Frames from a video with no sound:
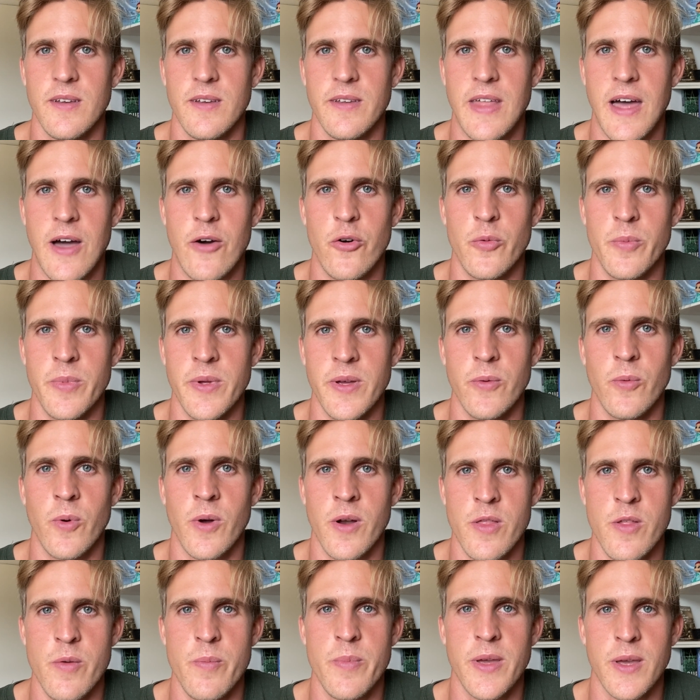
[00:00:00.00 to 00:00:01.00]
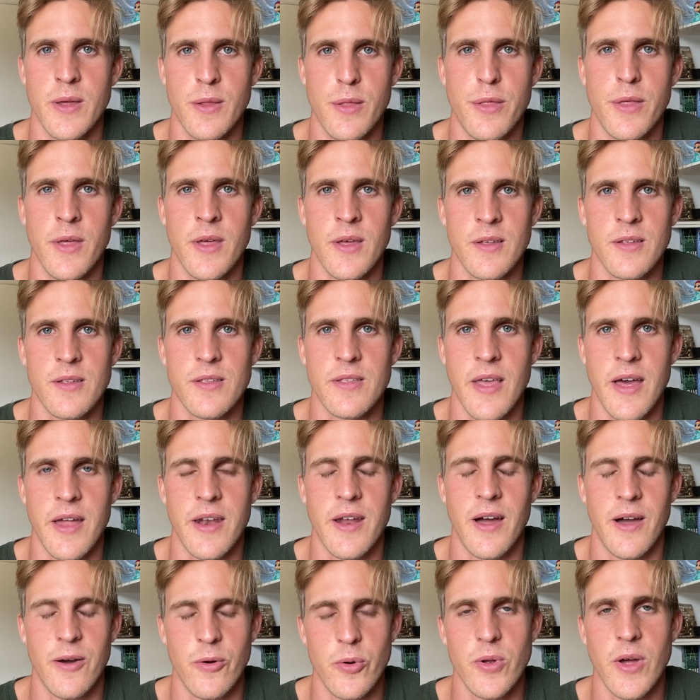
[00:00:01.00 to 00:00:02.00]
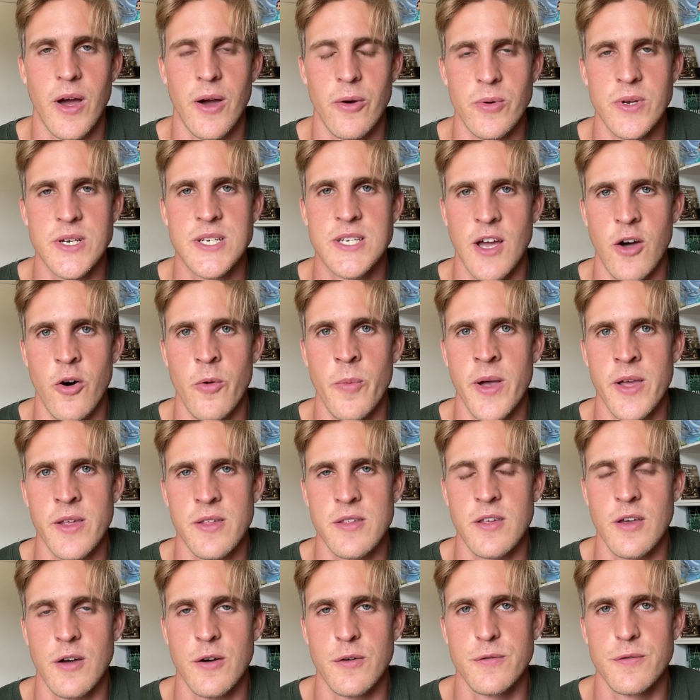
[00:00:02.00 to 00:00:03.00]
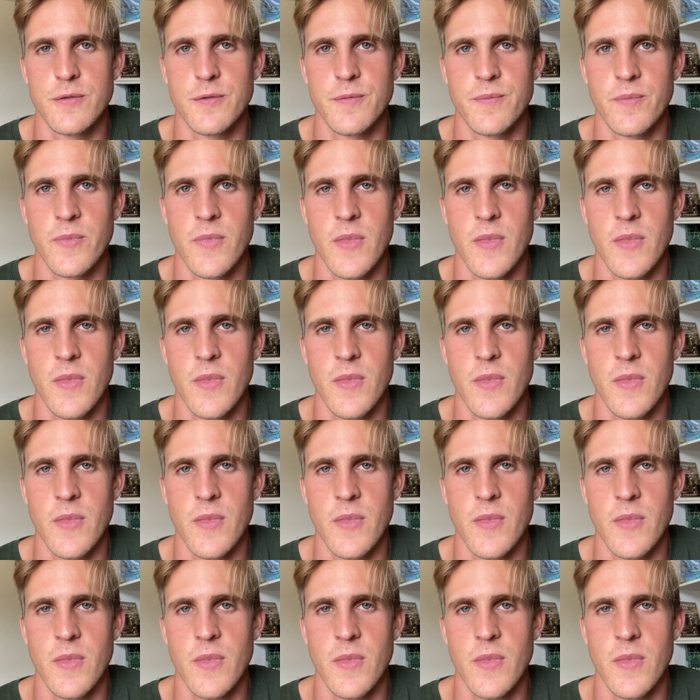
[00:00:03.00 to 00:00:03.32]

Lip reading: that would be one of the big things that I would tell myself.